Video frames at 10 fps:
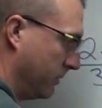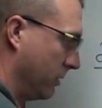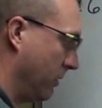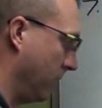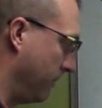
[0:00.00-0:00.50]

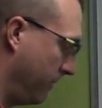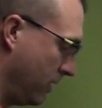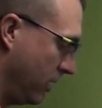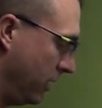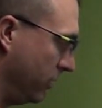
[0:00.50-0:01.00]
Okay,
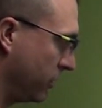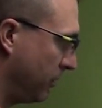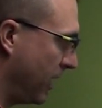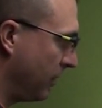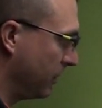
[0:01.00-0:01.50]
here's our
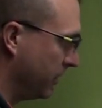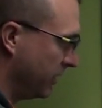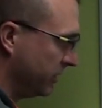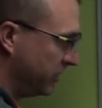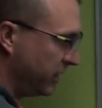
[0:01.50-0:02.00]
problem.
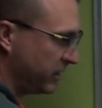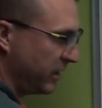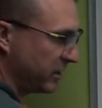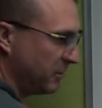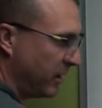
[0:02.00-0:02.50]

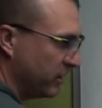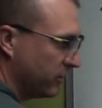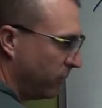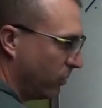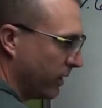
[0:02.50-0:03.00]
6x minus
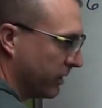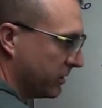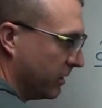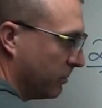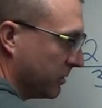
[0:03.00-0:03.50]
4x
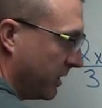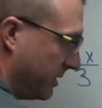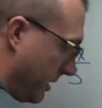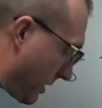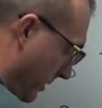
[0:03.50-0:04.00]
equals
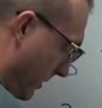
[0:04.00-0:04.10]
18.